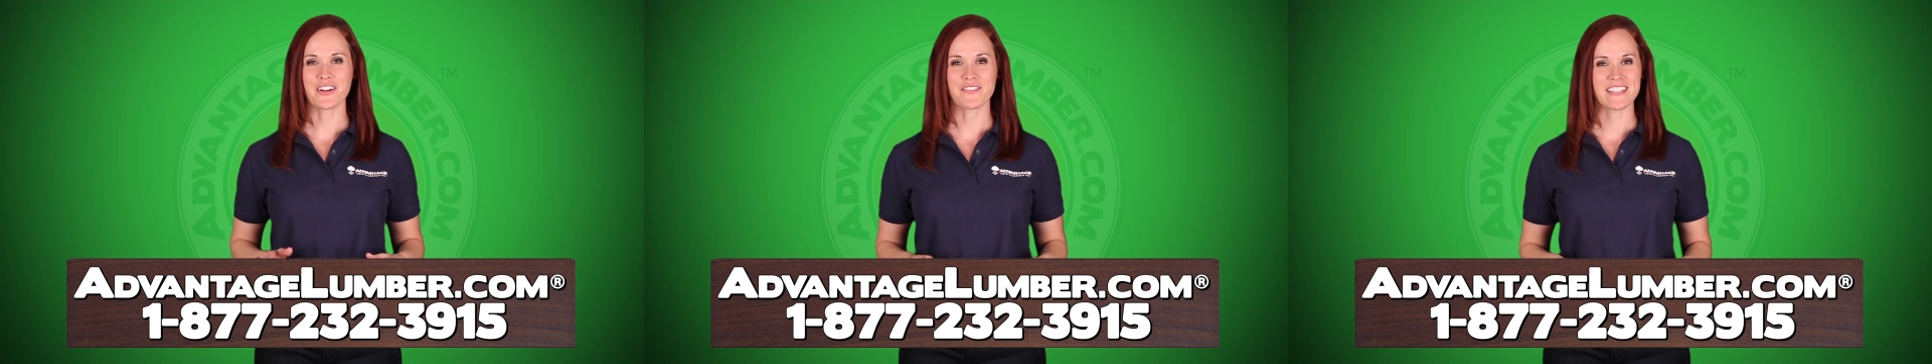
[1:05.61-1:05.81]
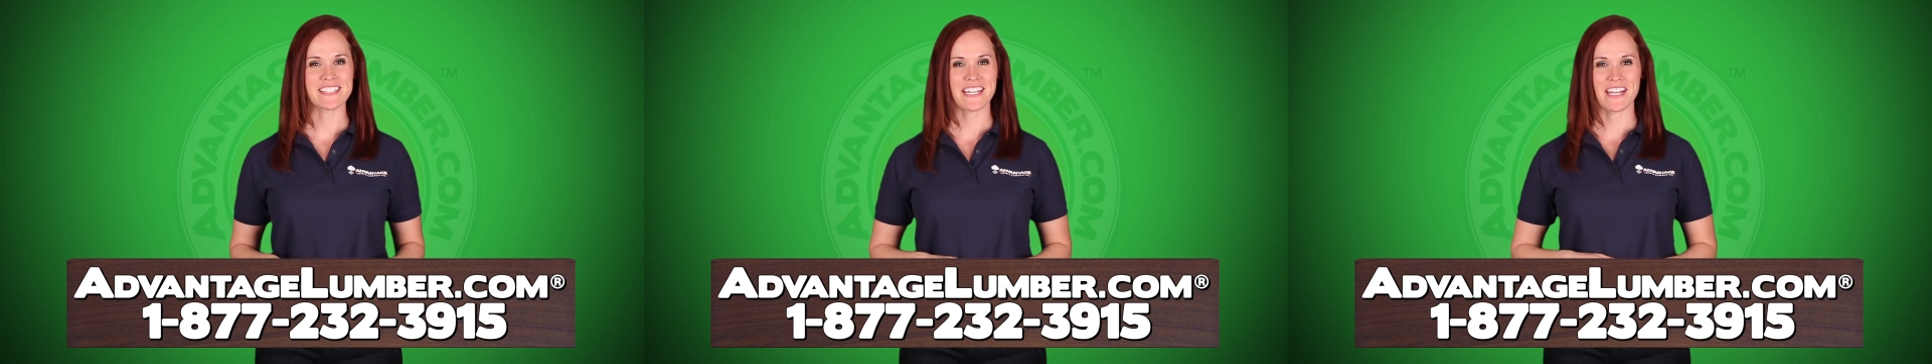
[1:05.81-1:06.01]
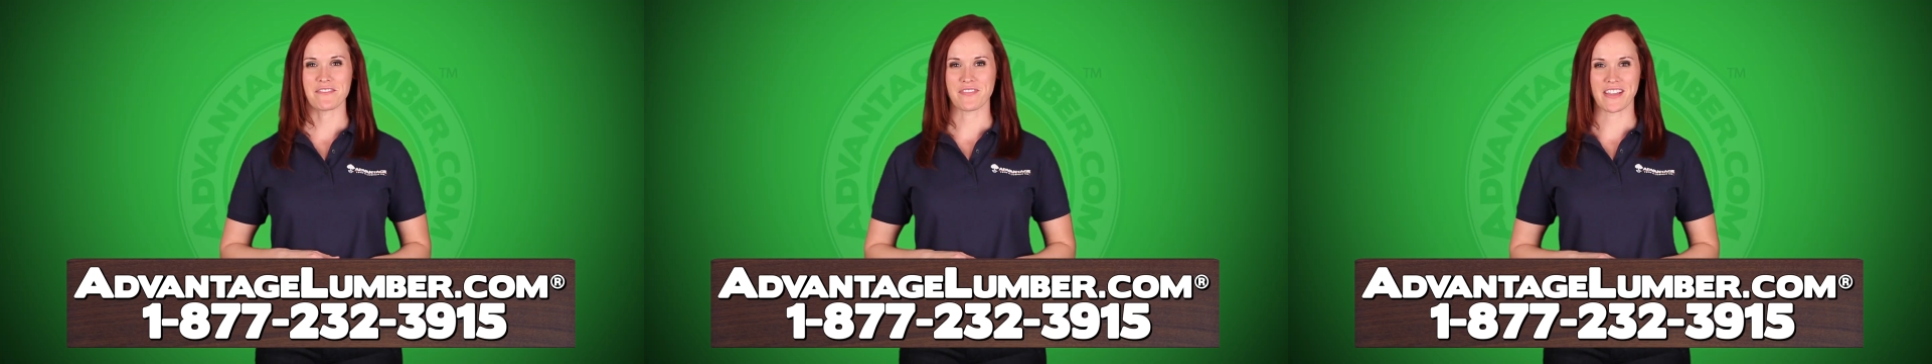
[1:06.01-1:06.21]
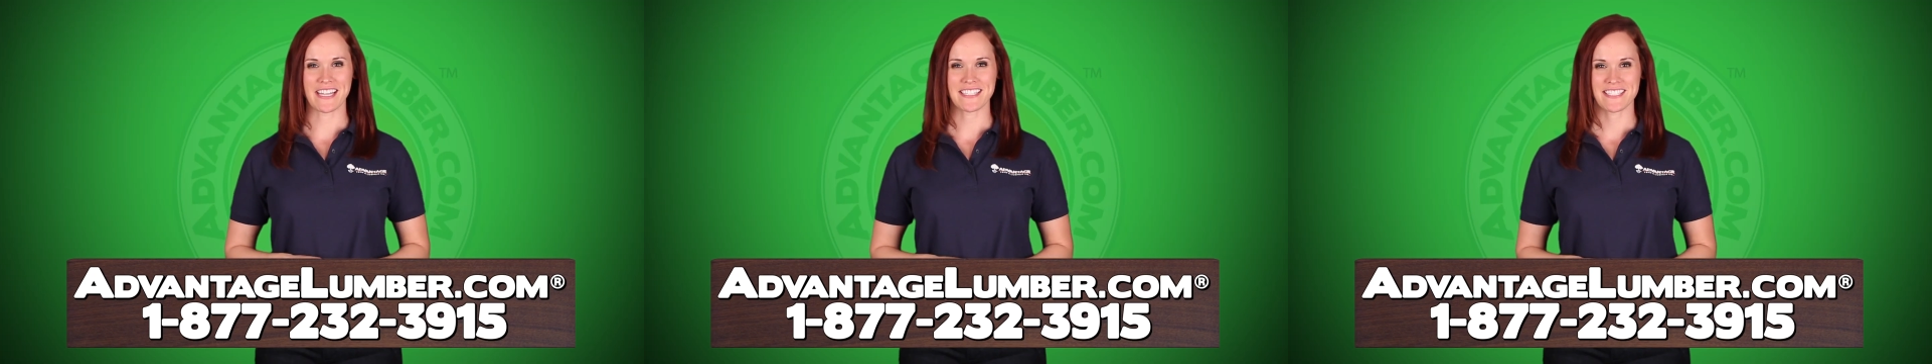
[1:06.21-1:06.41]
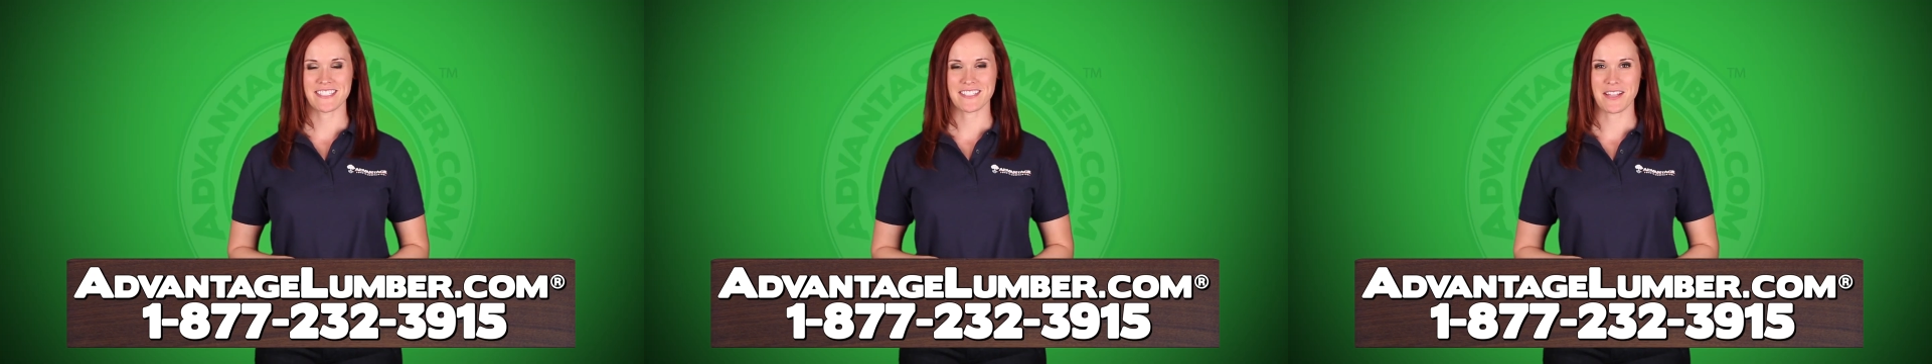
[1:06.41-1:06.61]
or visit
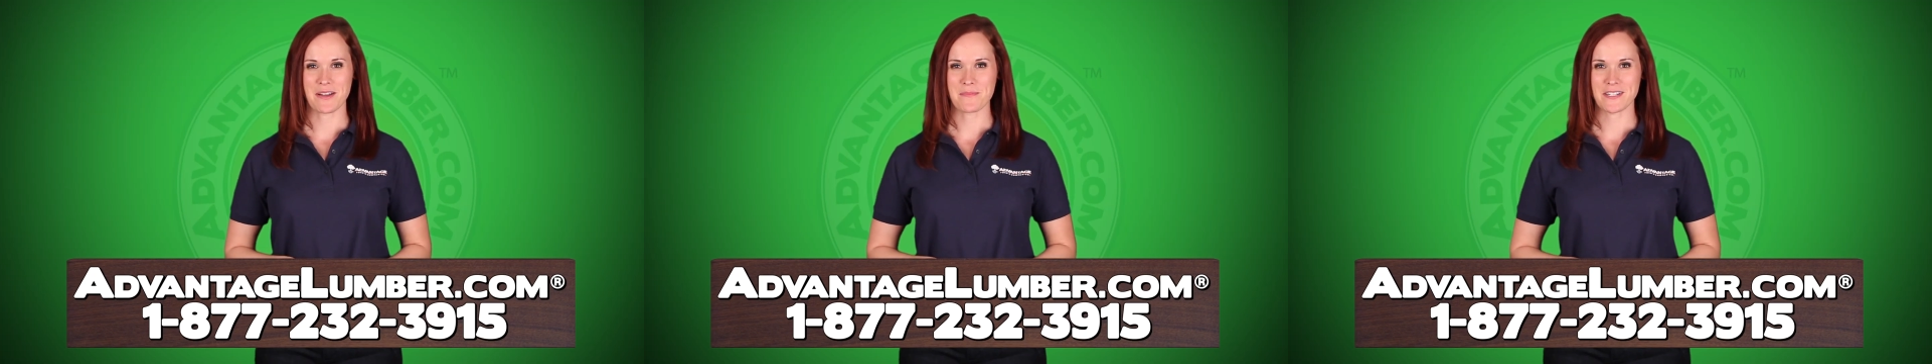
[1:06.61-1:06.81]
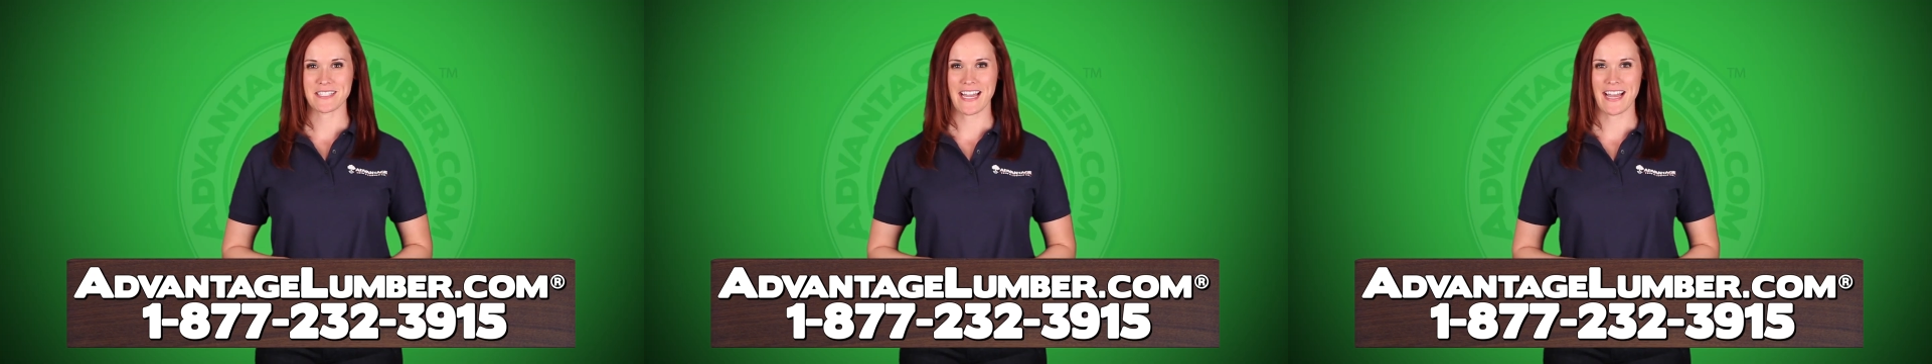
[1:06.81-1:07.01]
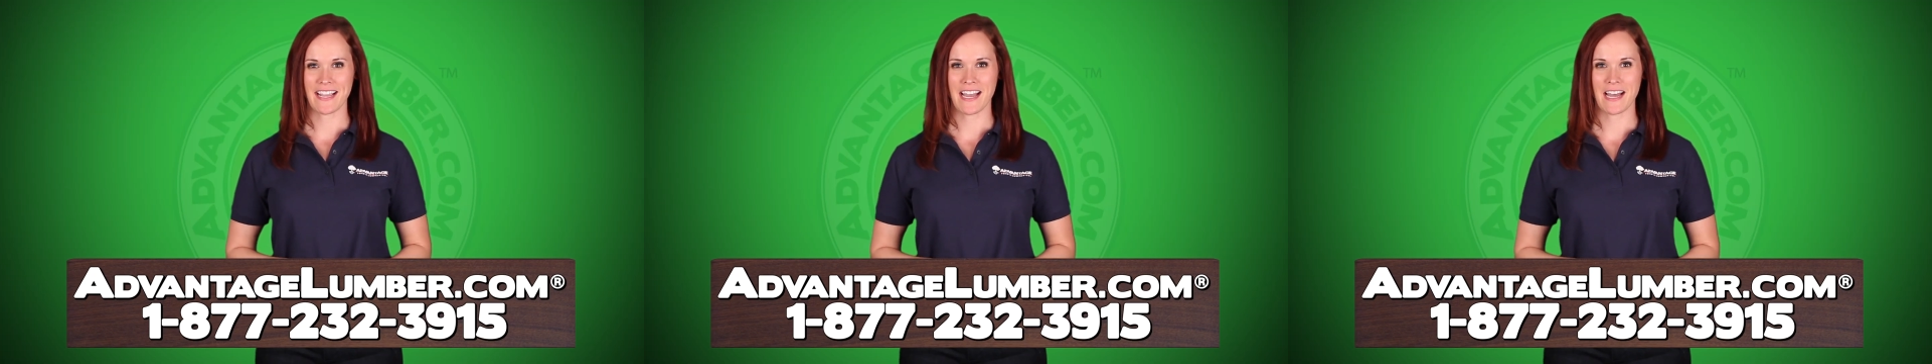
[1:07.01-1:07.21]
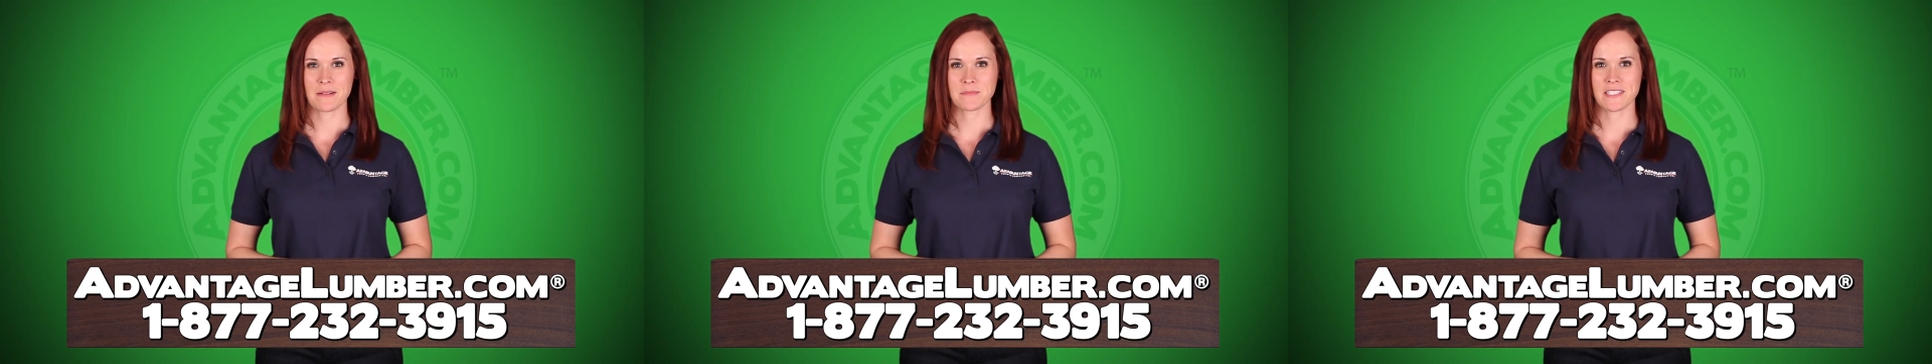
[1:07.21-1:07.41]
AdvantageLumber.com